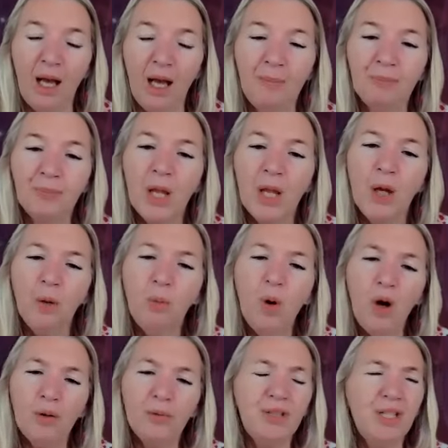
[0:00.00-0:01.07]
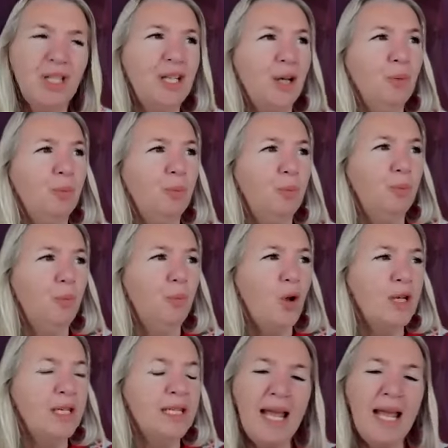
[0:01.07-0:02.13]
Um, what you know,
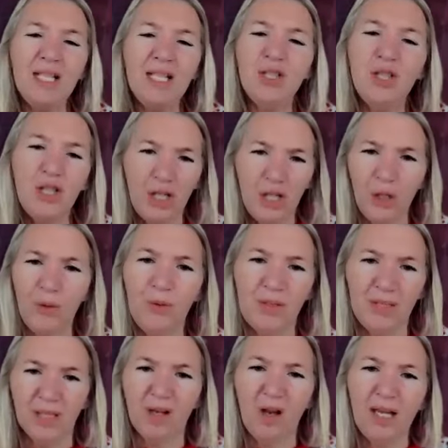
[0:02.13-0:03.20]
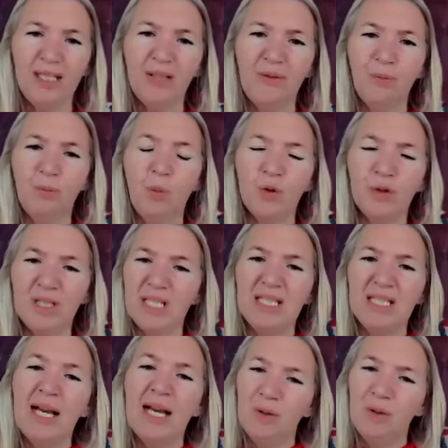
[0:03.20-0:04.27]
what led you to kind of want
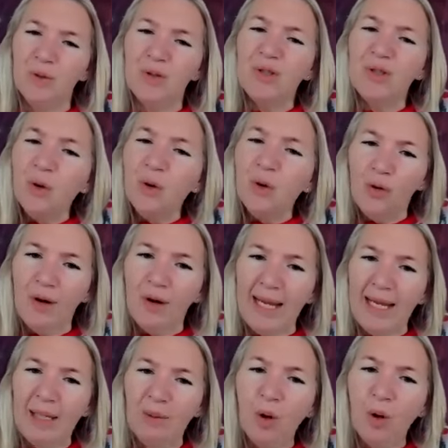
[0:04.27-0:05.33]
to tell your story?